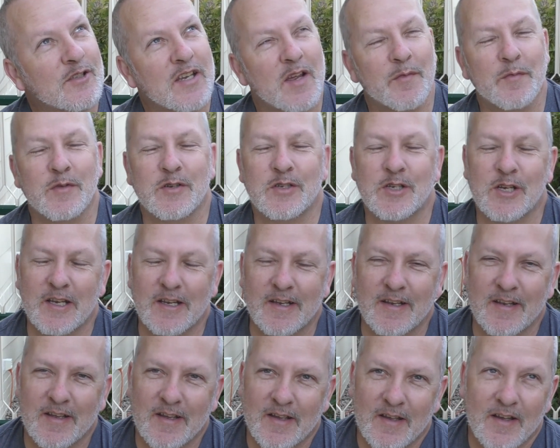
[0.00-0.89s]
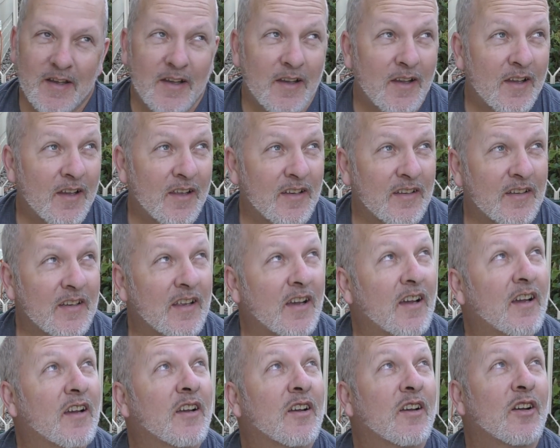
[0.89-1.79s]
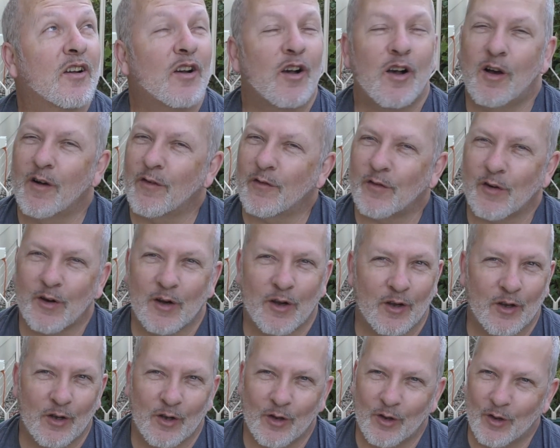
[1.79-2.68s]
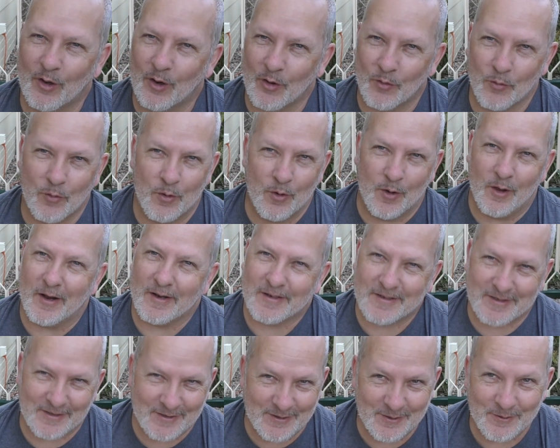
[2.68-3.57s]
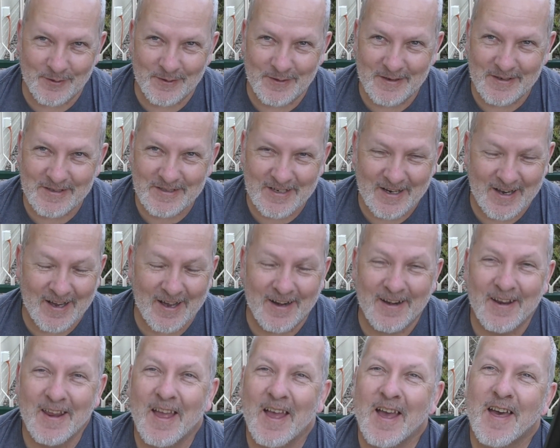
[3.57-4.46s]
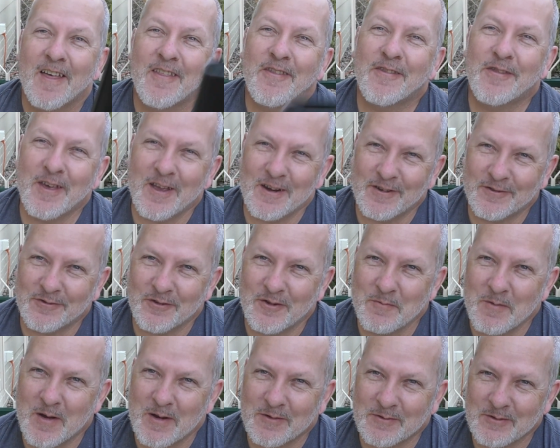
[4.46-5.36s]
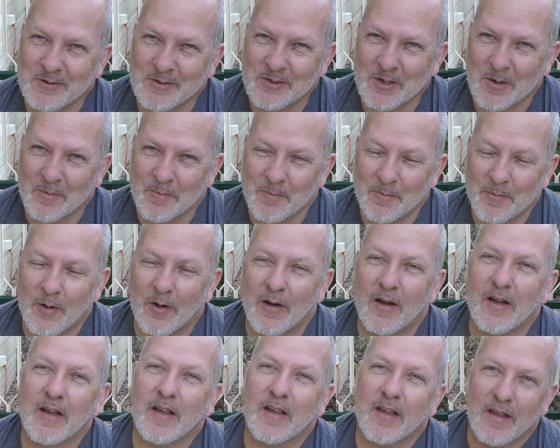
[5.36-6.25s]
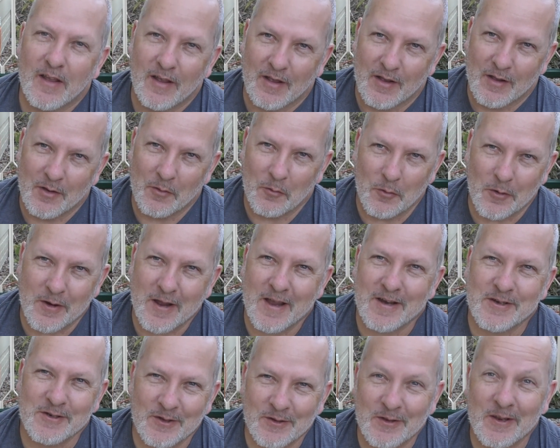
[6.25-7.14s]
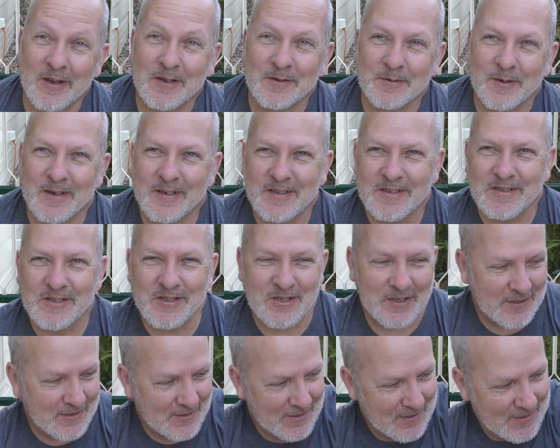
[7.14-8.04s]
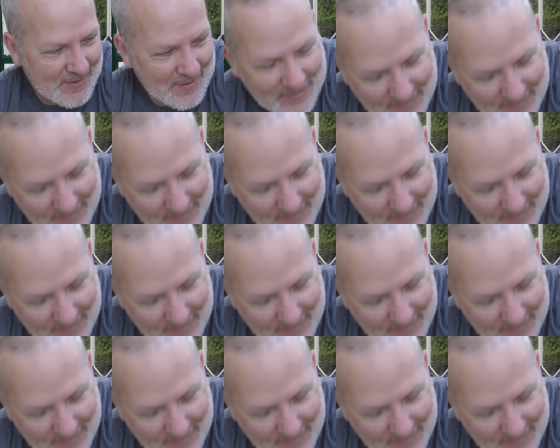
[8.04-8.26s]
Summer's here, and I've got a lot of work to do in this yard. Thanks very much for stopping by. We'll catch you on the next one. Cheers.